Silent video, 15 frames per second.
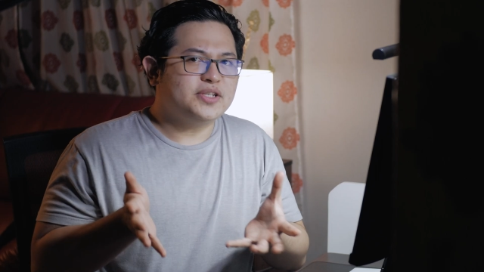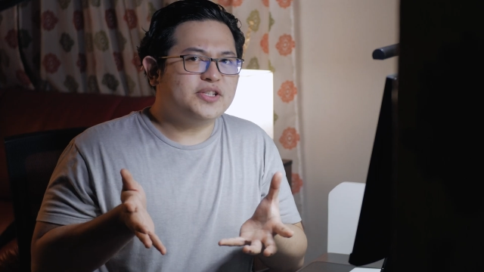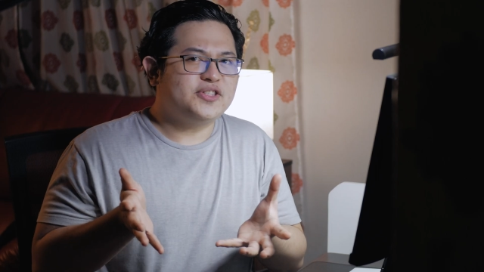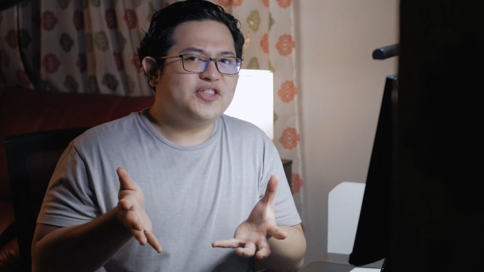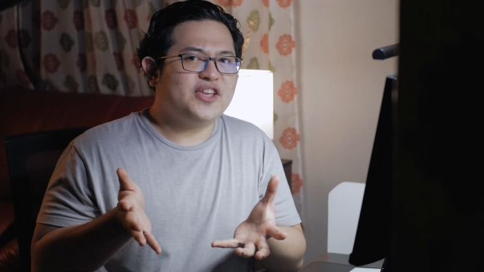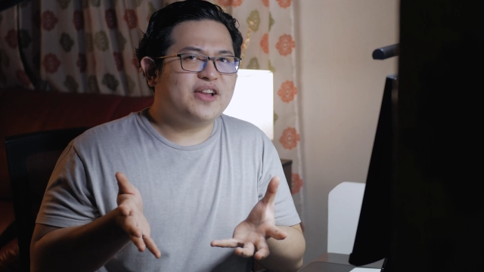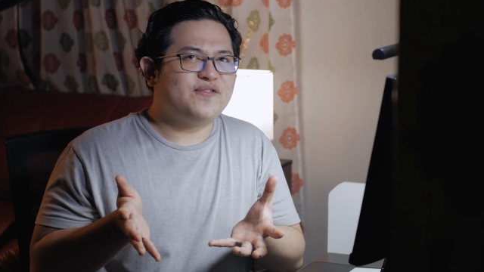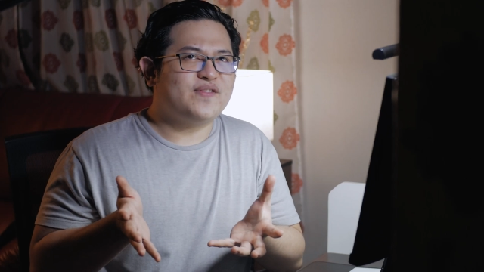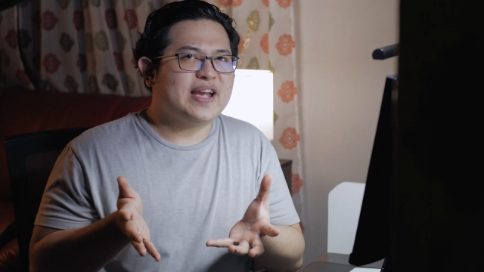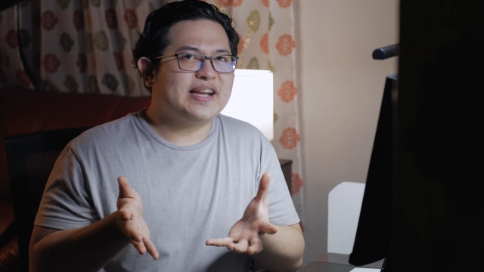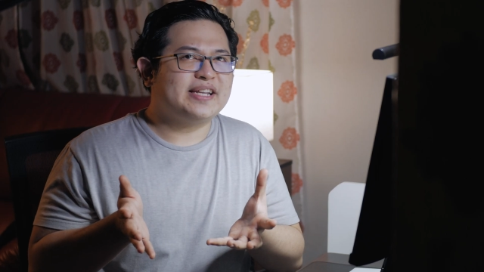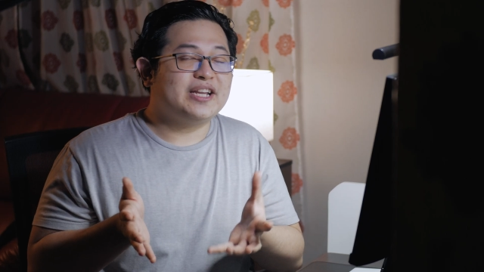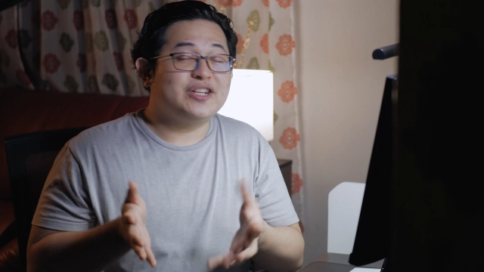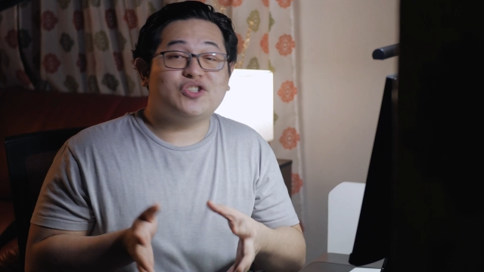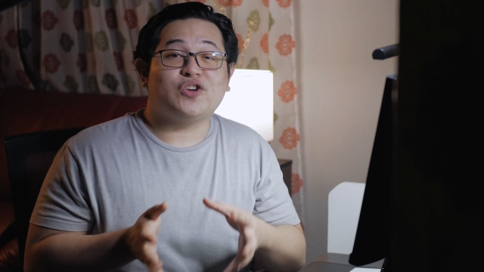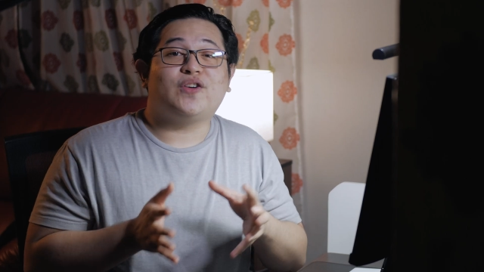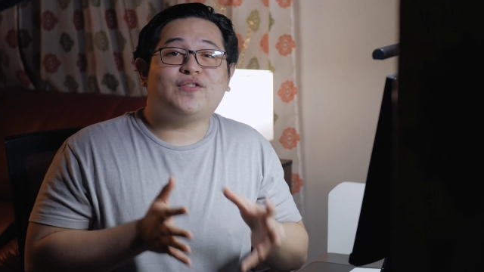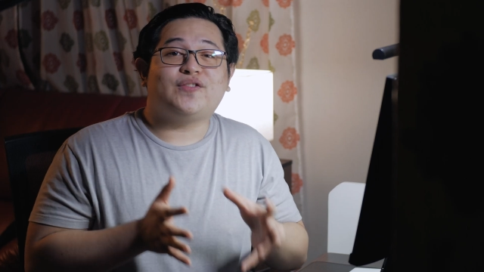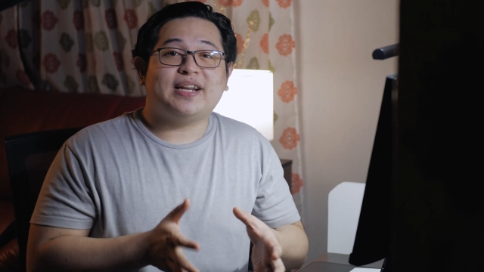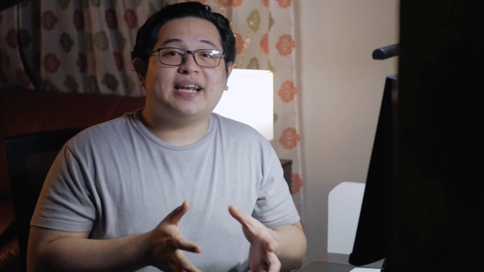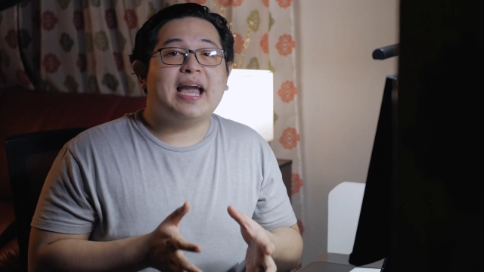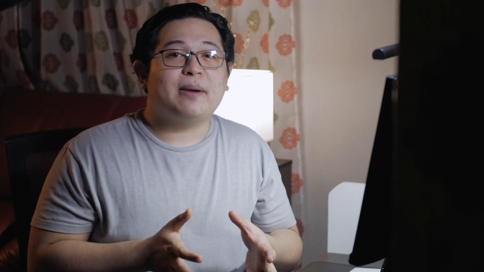is the advantage
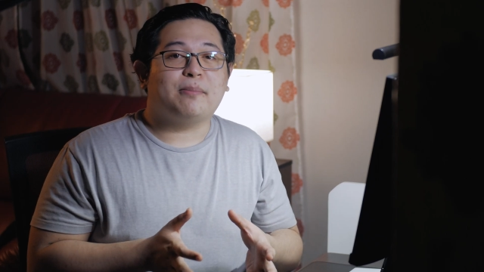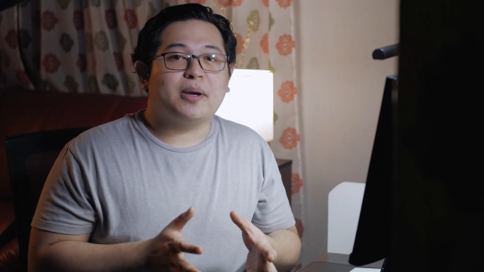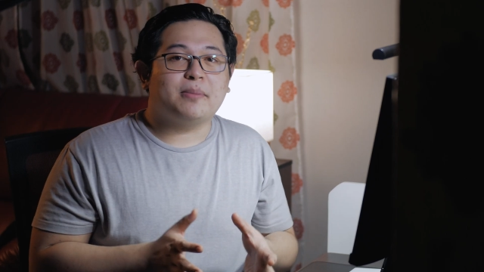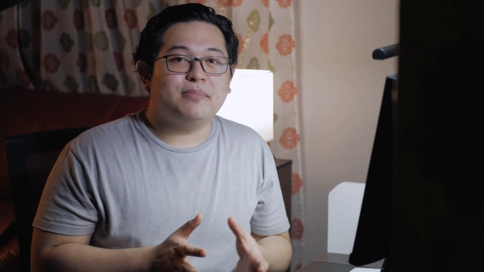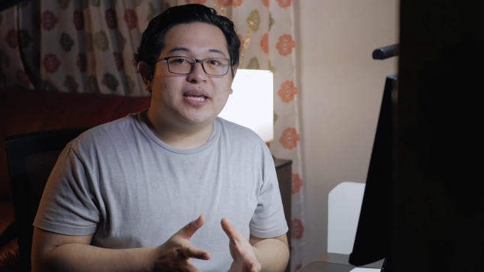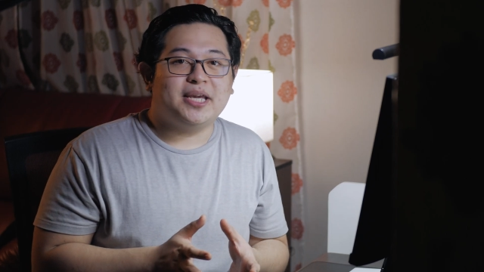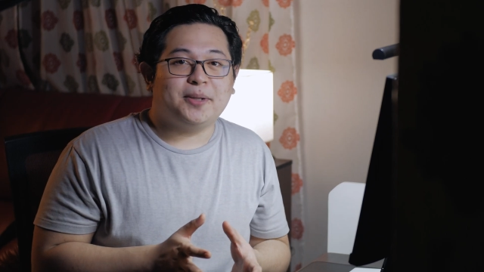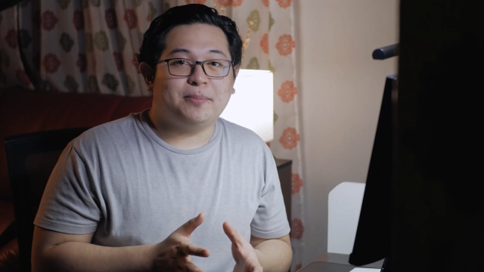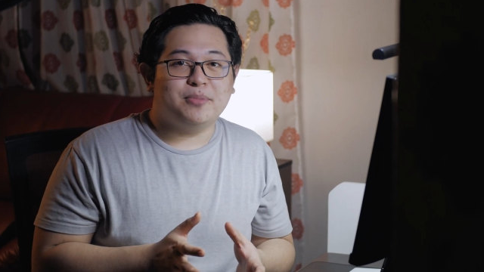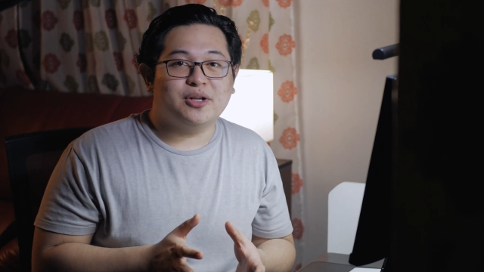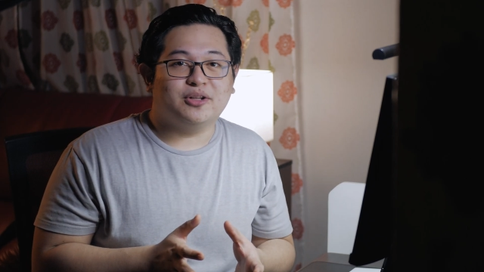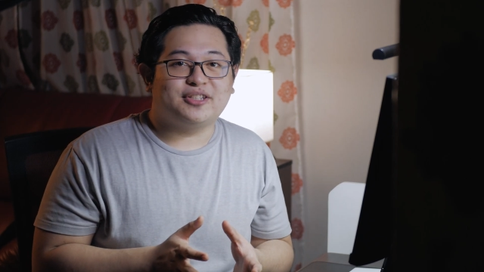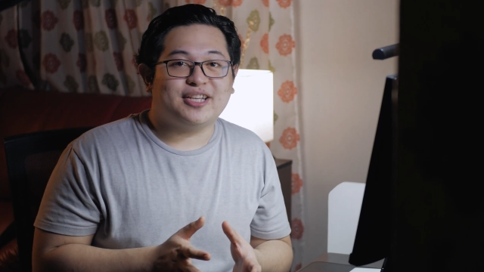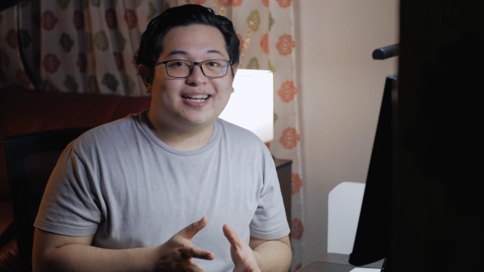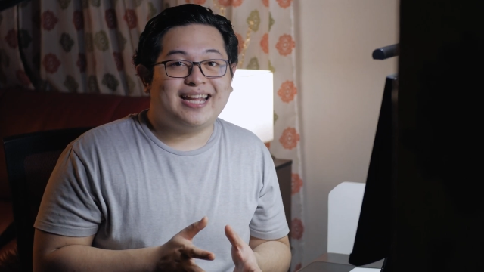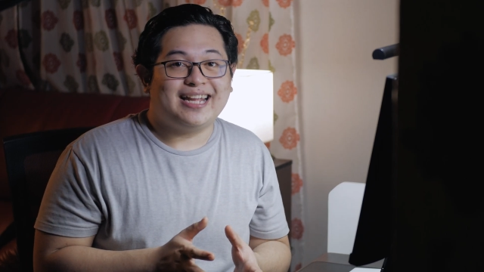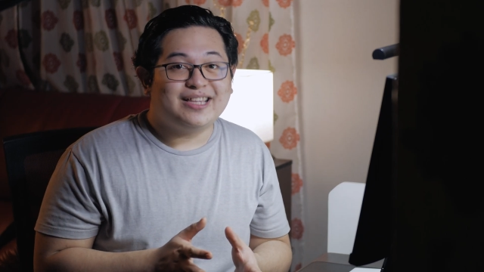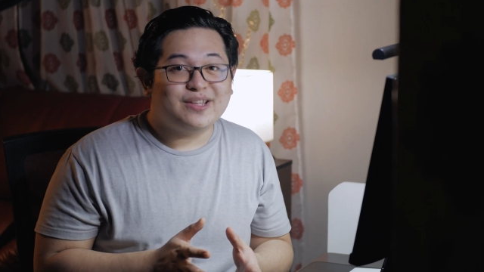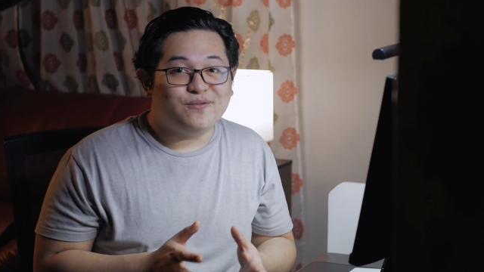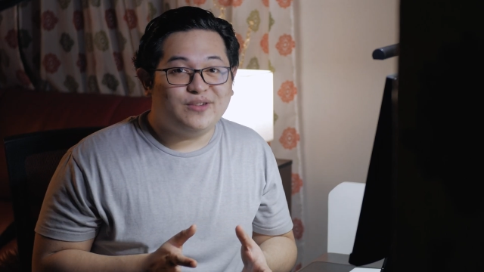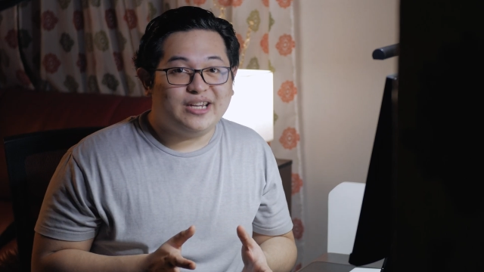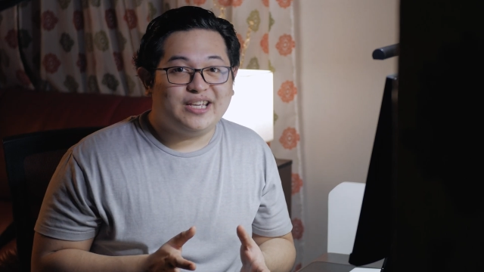of an app being built
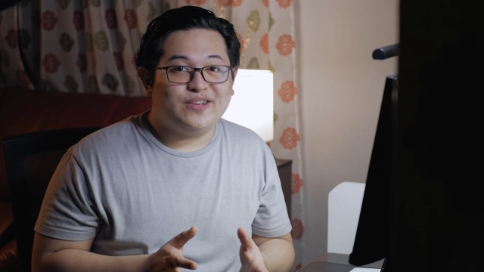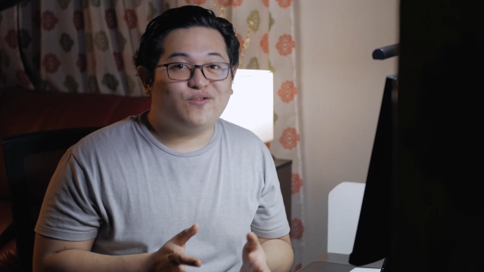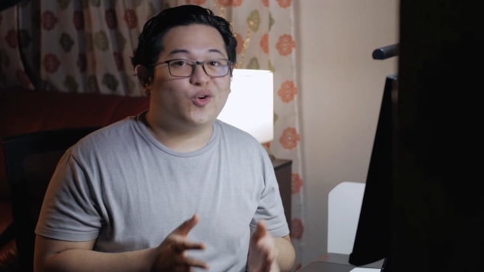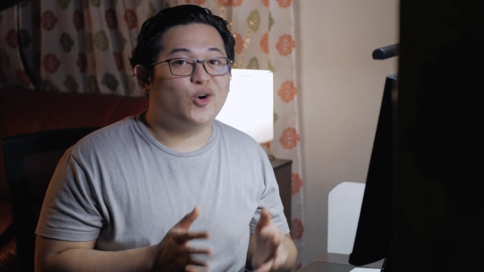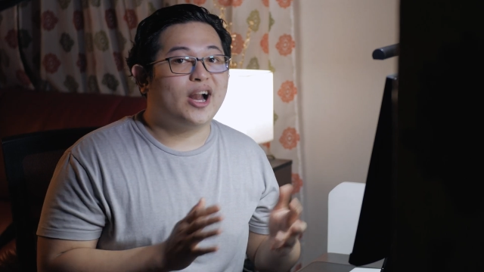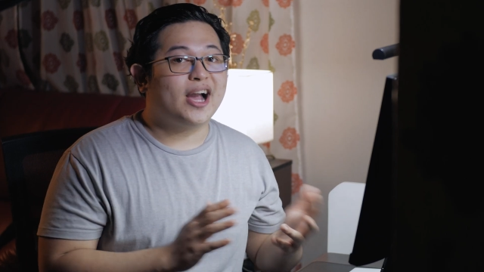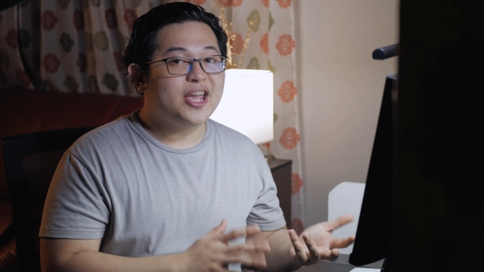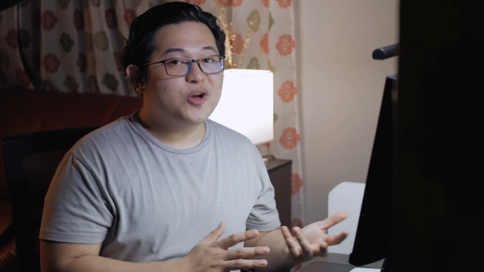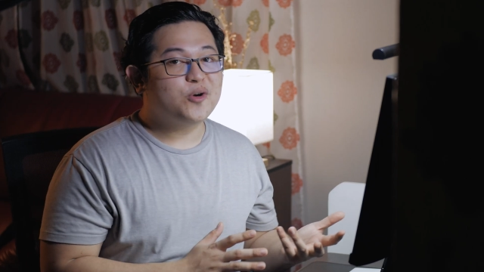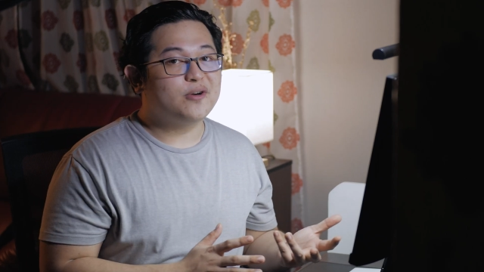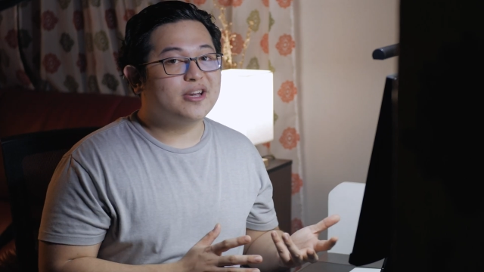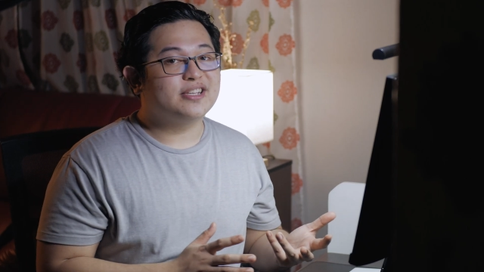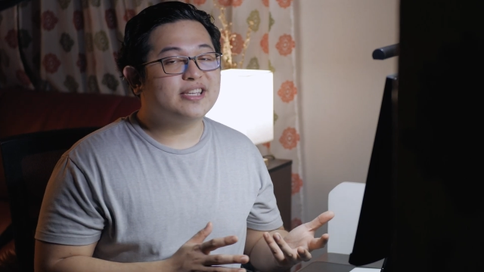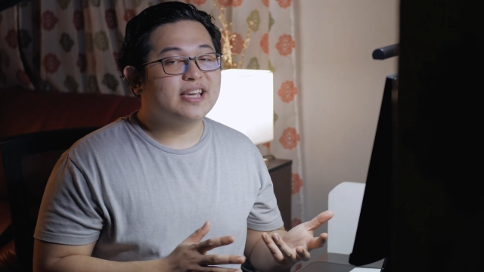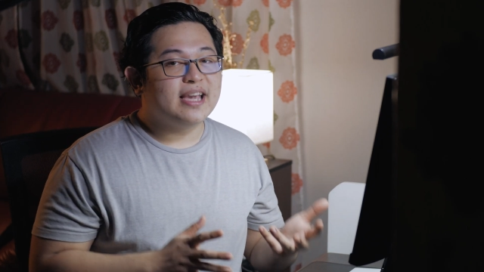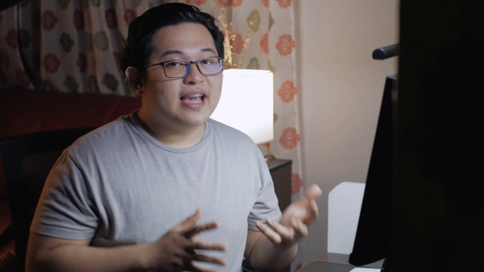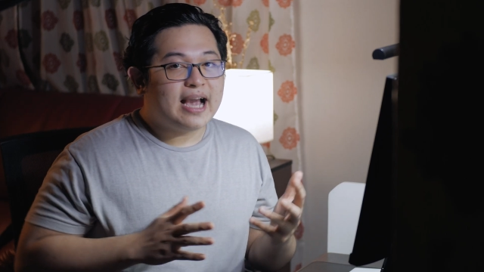natively for iOS,